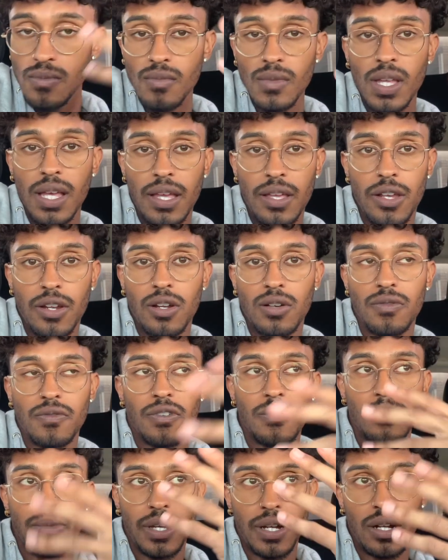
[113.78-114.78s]
and you know,
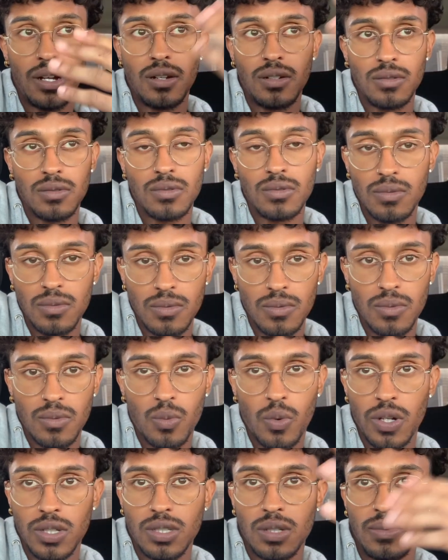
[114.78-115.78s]
from there
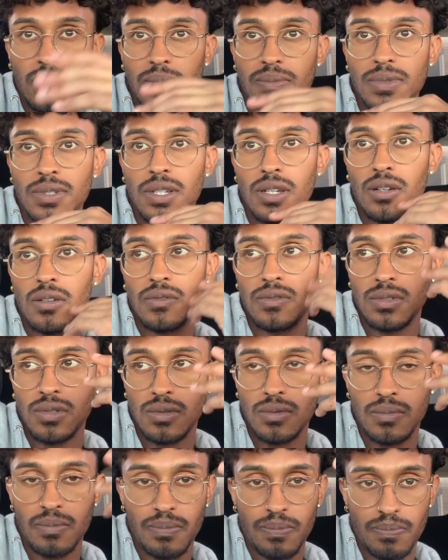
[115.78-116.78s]
works on themselves
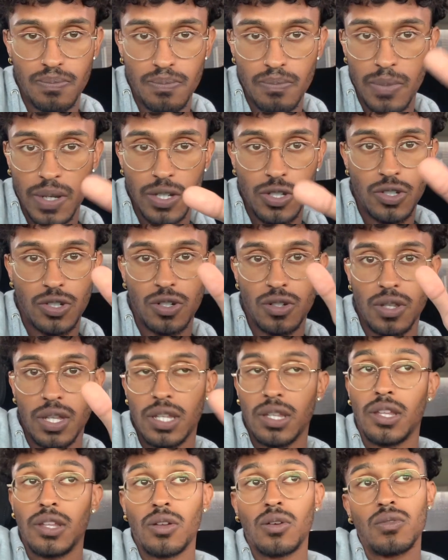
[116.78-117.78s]
and make sure
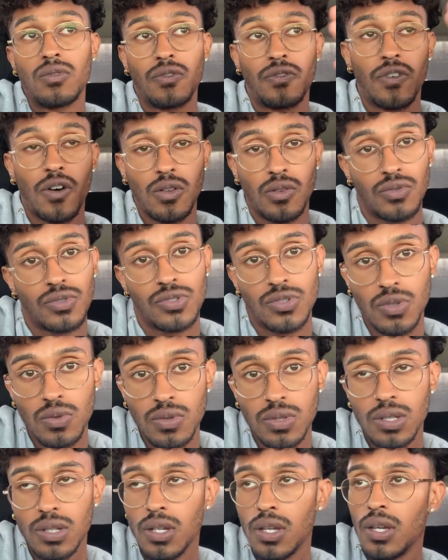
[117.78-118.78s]
that they don't follow
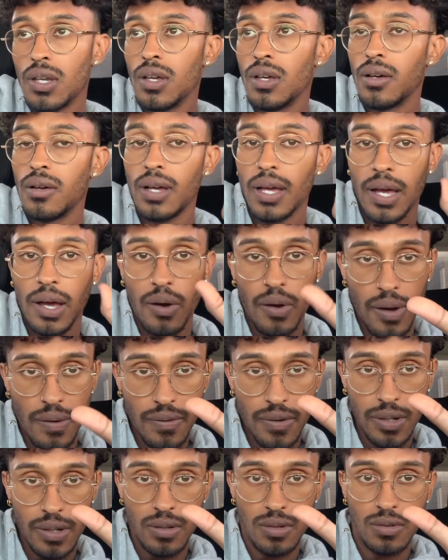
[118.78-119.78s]
suit.
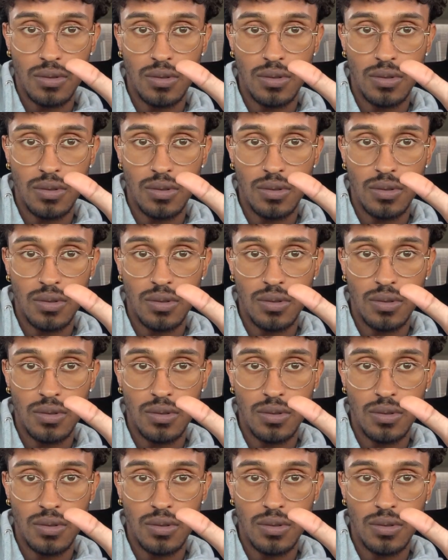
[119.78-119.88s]
However,